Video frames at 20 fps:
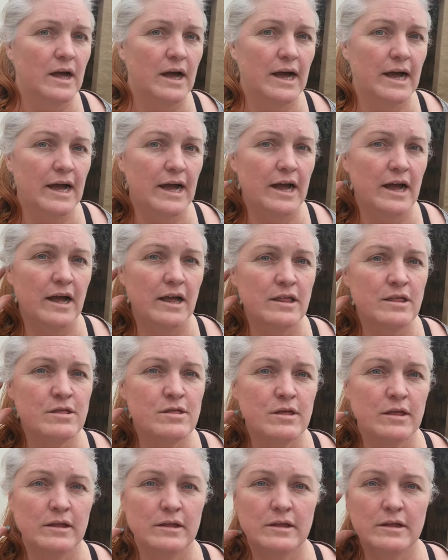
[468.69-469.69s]

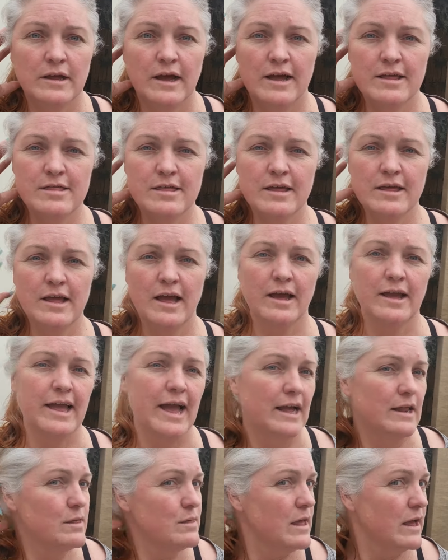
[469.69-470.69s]
And I did, I
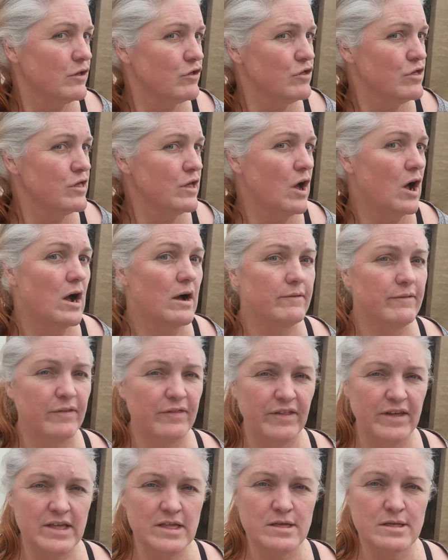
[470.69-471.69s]
kind of sectioned it off,
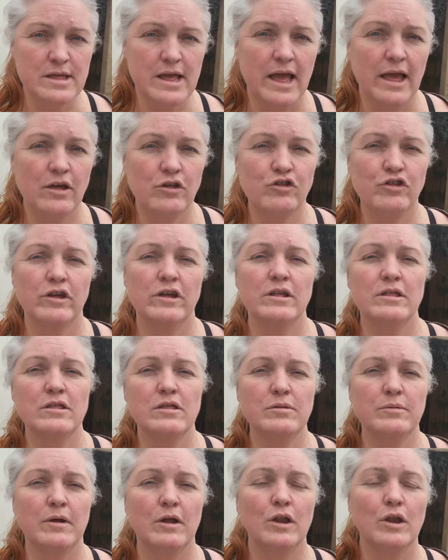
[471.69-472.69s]
thin
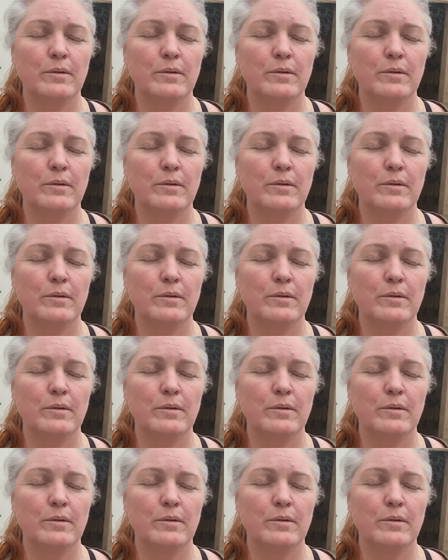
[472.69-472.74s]
sections,